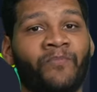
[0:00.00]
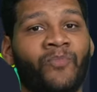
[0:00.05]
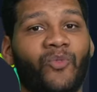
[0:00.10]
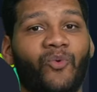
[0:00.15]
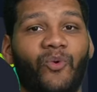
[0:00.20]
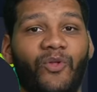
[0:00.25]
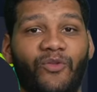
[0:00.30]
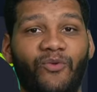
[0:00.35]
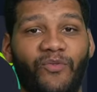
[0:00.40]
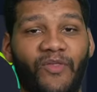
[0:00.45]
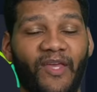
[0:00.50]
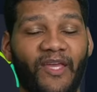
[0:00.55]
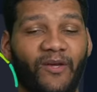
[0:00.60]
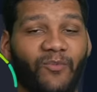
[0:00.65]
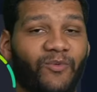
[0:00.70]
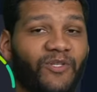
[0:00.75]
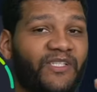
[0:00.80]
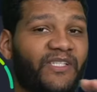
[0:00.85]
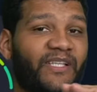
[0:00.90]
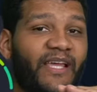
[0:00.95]
When you think it
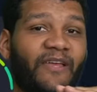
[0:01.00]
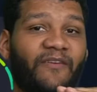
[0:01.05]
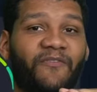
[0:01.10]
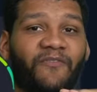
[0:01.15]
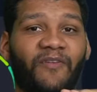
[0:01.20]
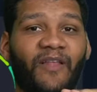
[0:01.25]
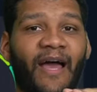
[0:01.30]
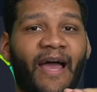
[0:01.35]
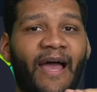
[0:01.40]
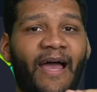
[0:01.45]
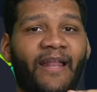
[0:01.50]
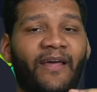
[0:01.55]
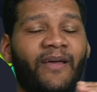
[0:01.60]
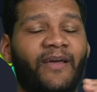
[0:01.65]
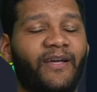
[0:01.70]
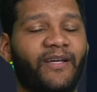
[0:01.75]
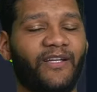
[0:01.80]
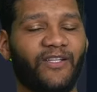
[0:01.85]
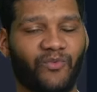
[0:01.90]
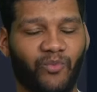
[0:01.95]
would stay flat,
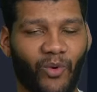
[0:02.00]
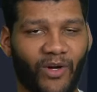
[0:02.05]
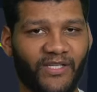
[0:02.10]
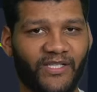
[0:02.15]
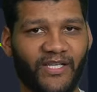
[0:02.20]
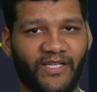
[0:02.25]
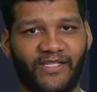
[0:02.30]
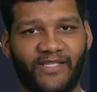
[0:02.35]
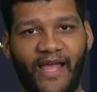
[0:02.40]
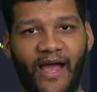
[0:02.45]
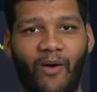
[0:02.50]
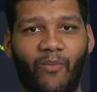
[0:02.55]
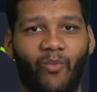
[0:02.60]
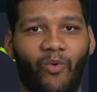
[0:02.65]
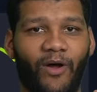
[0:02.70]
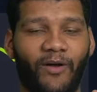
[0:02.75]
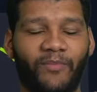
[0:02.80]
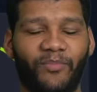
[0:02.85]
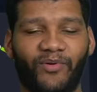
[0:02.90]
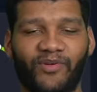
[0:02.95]
because once it's down
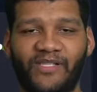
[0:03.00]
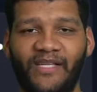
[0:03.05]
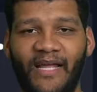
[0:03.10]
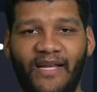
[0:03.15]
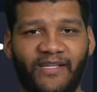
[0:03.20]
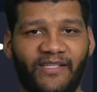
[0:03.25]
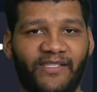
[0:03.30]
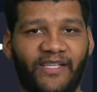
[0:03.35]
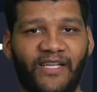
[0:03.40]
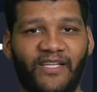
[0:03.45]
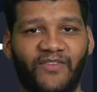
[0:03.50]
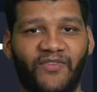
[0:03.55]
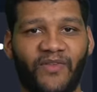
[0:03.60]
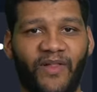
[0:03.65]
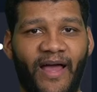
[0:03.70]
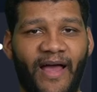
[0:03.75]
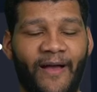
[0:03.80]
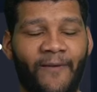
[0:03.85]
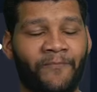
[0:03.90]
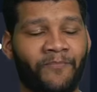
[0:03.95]
one percent, it stays
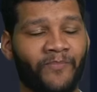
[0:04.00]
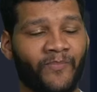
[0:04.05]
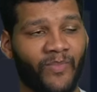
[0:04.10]
flat.